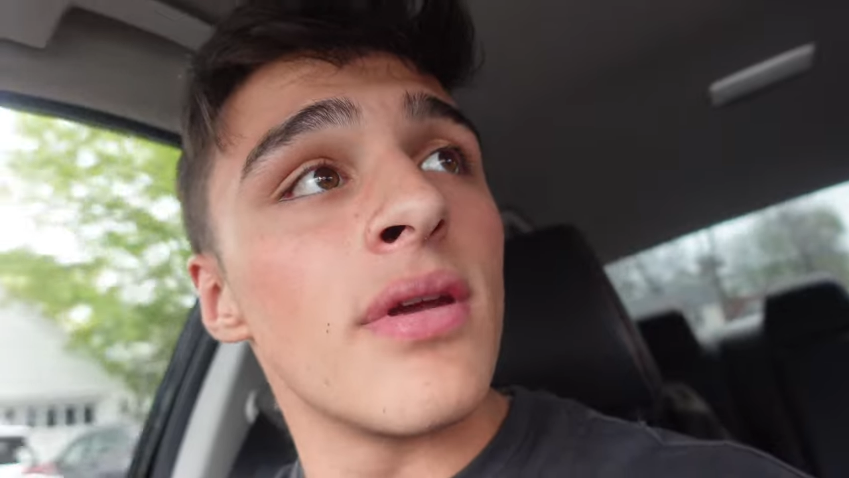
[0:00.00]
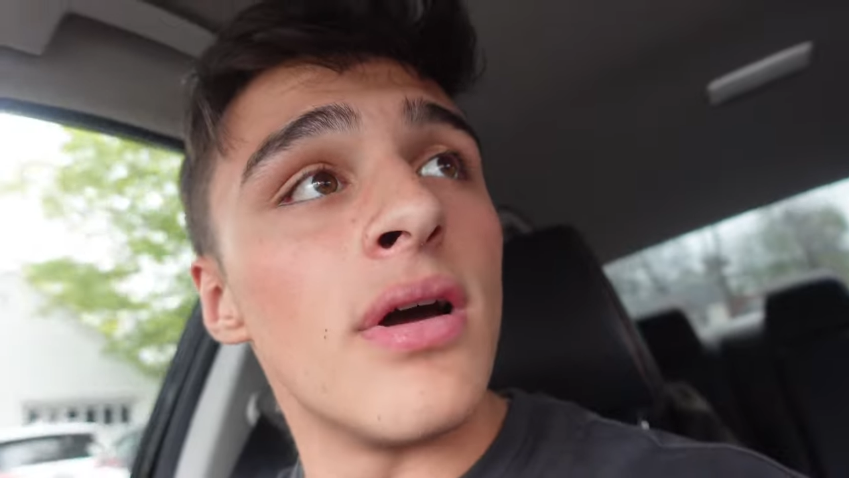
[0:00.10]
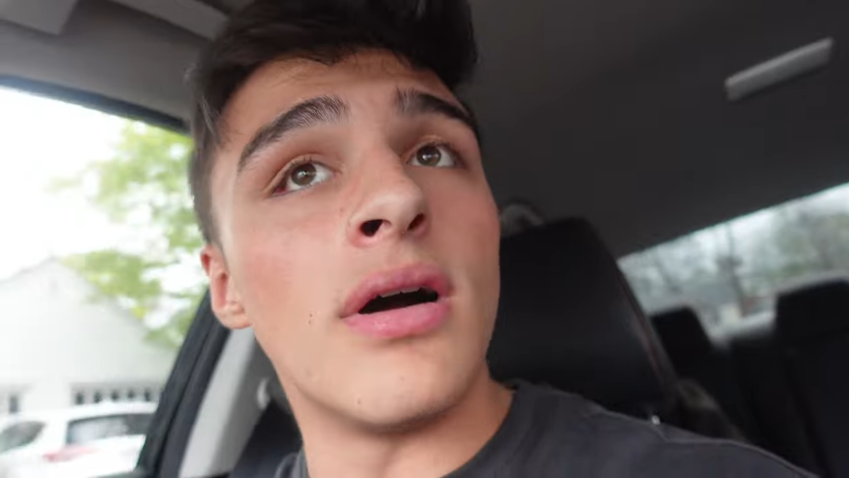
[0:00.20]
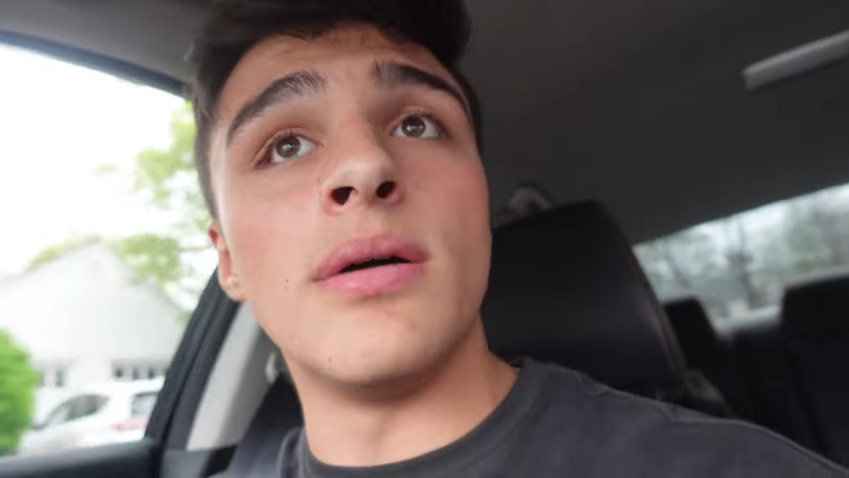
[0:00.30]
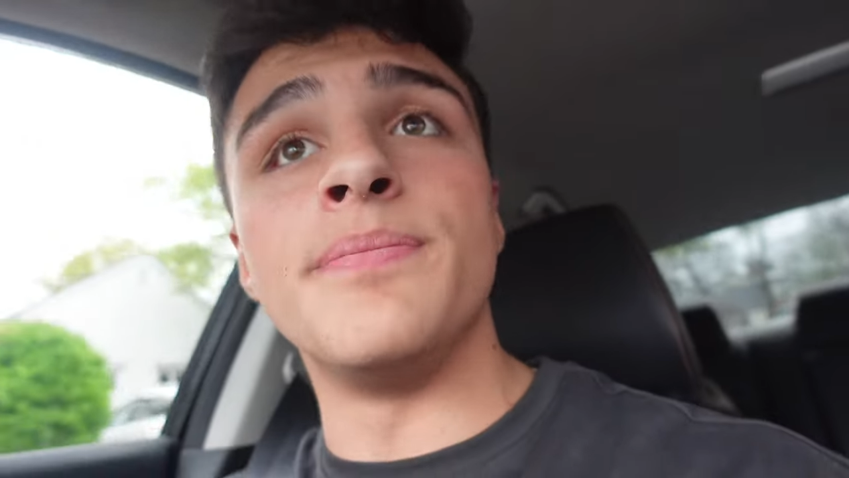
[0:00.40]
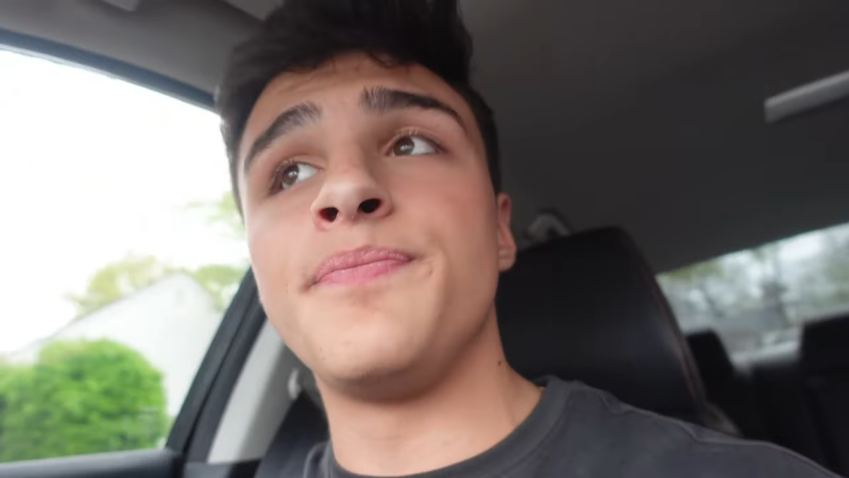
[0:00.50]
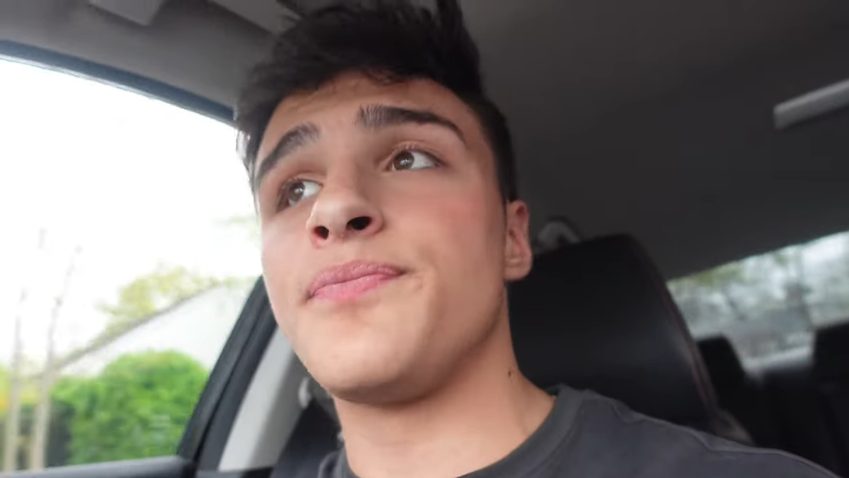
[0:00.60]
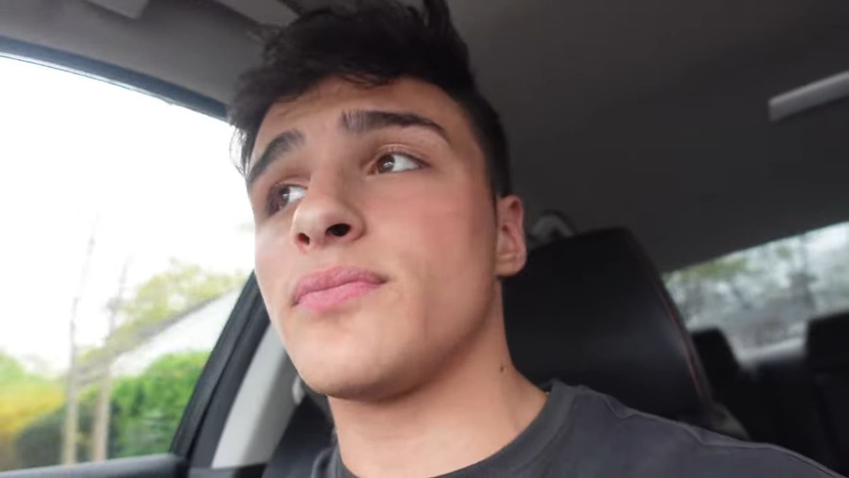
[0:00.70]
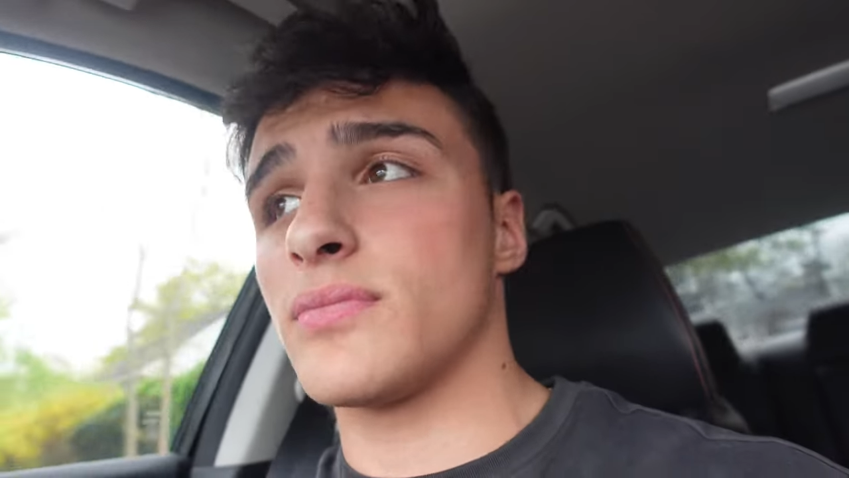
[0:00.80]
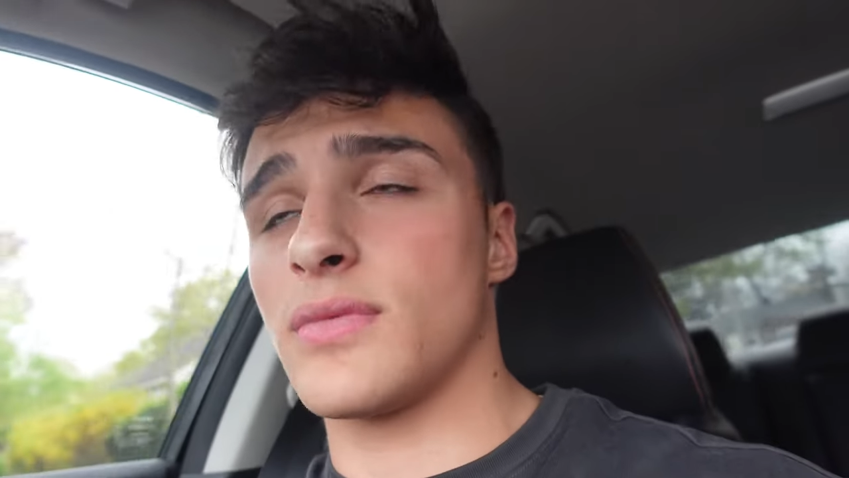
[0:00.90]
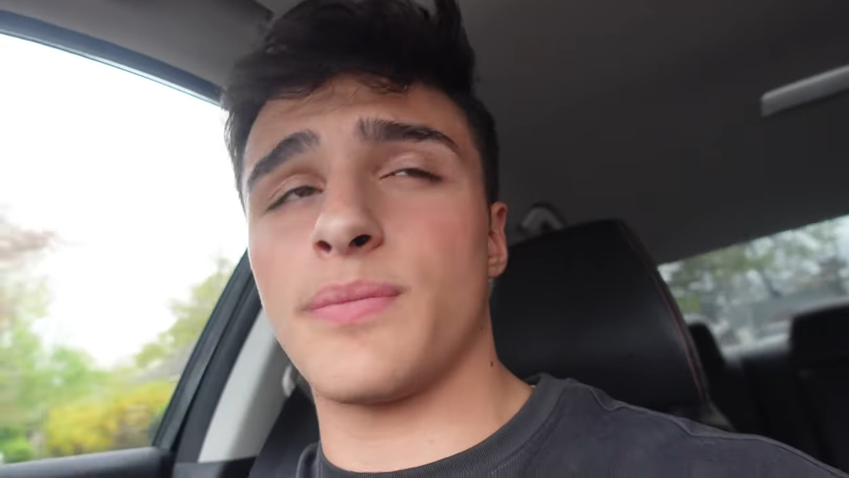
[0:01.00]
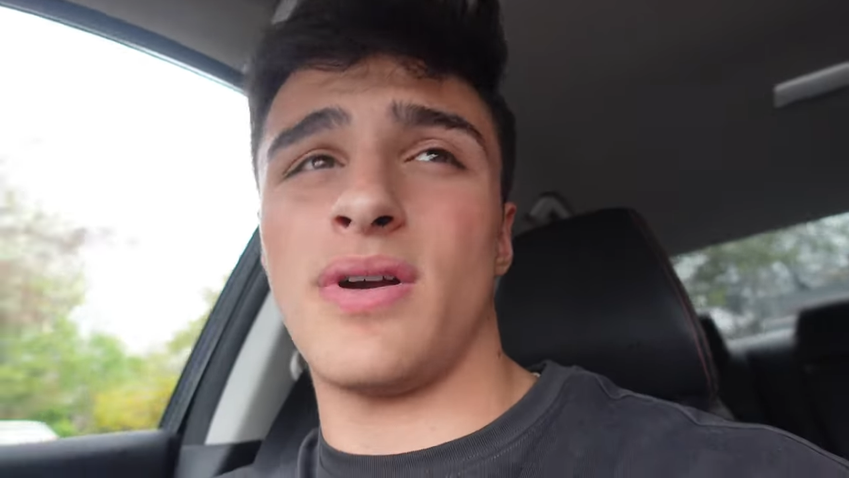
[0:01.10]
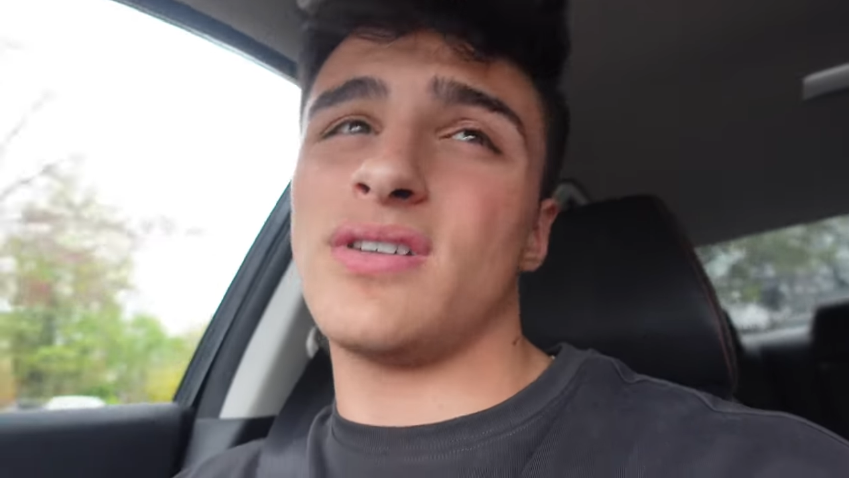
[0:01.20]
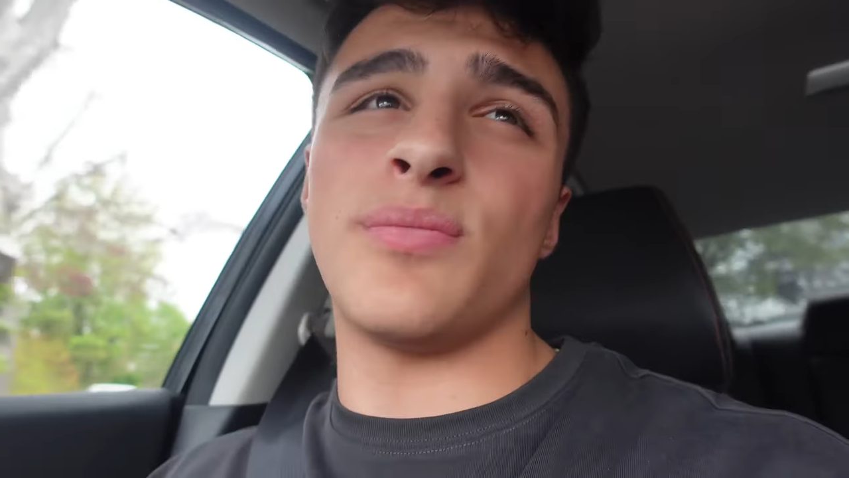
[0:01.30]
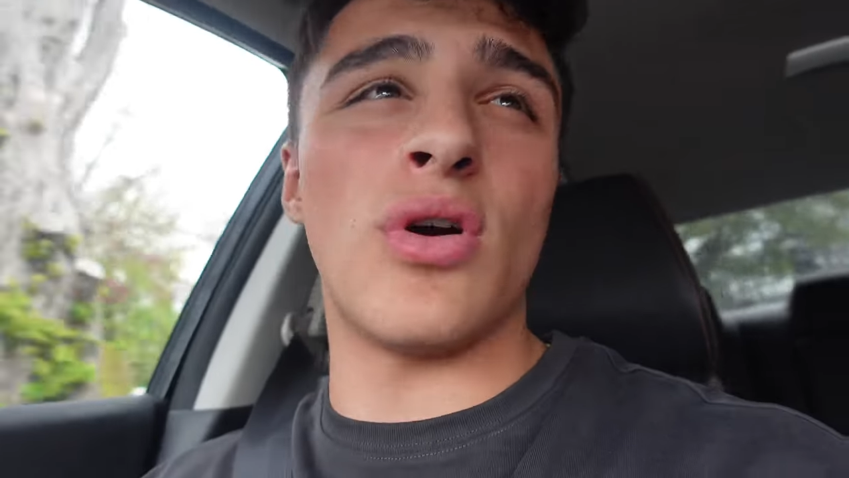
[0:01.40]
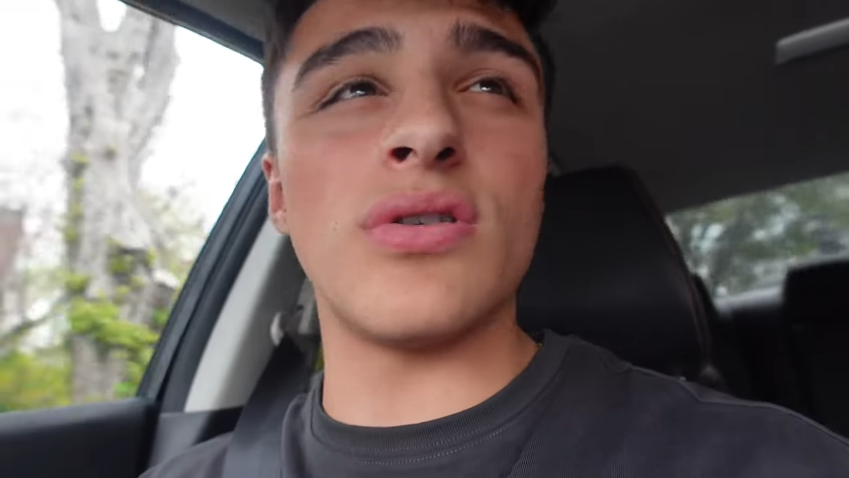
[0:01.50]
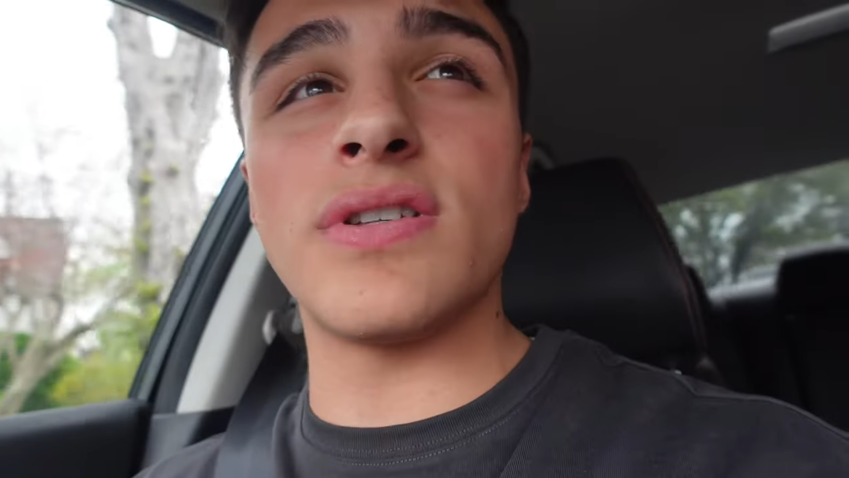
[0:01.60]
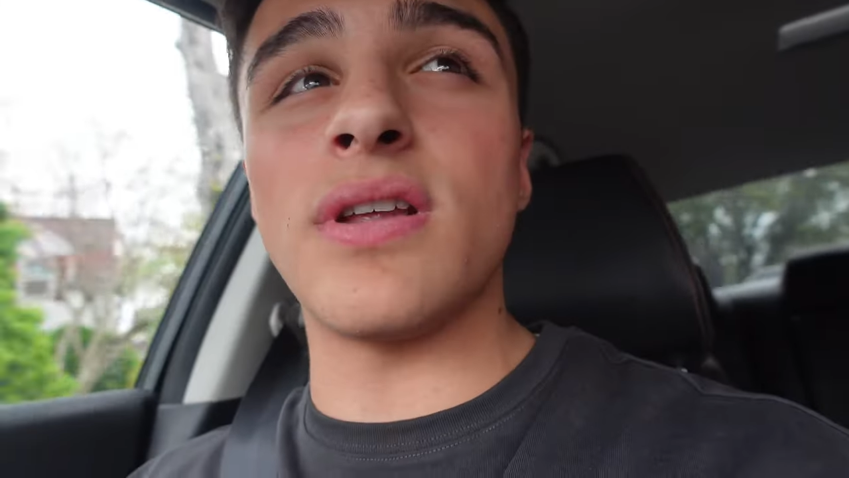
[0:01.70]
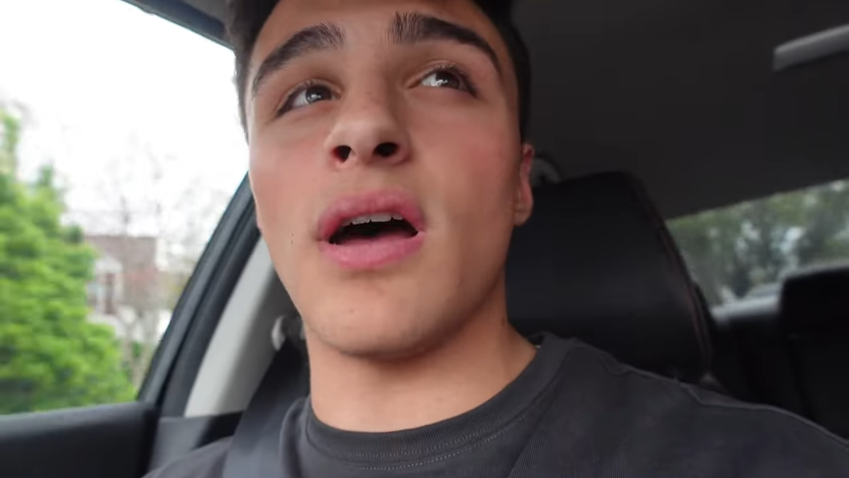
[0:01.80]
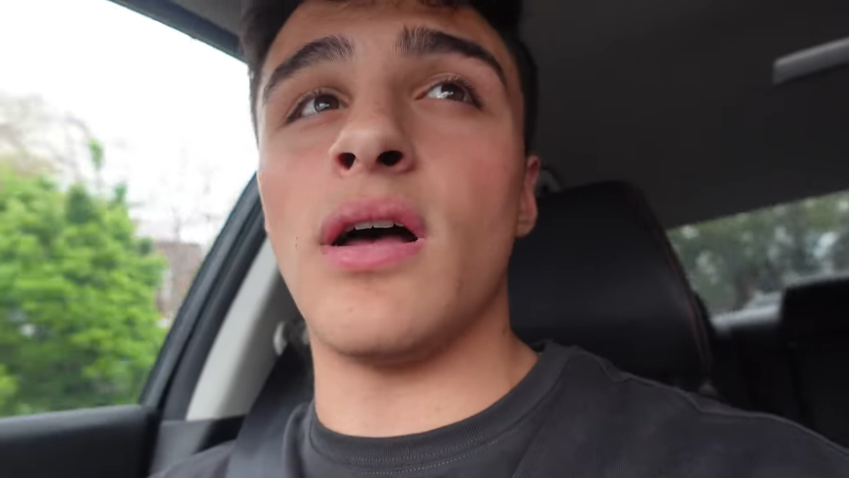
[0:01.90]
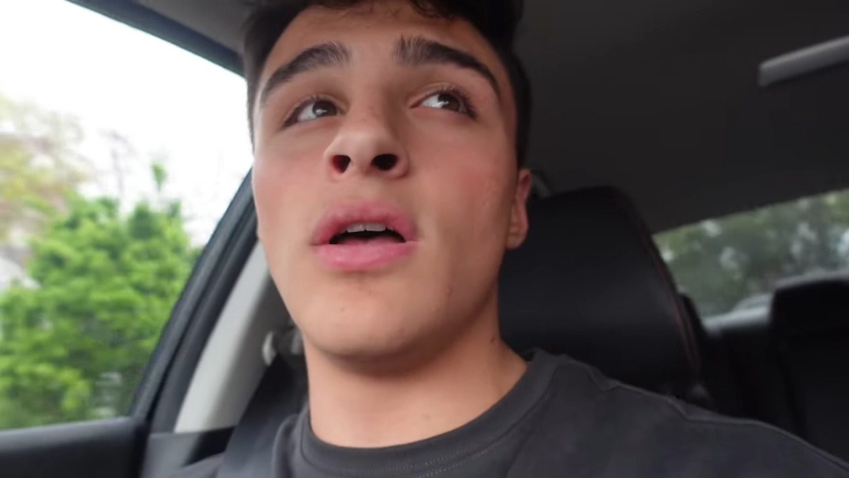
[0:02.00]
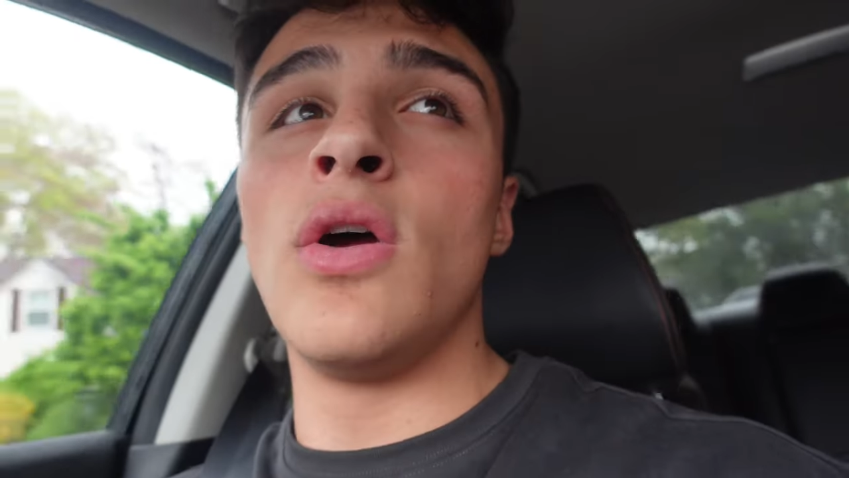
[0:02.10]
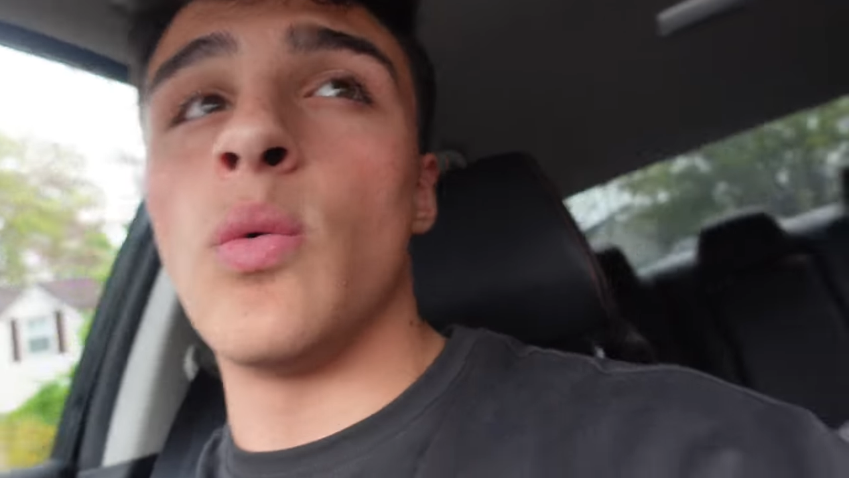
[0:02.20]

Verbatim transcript: Um, probably some hard style.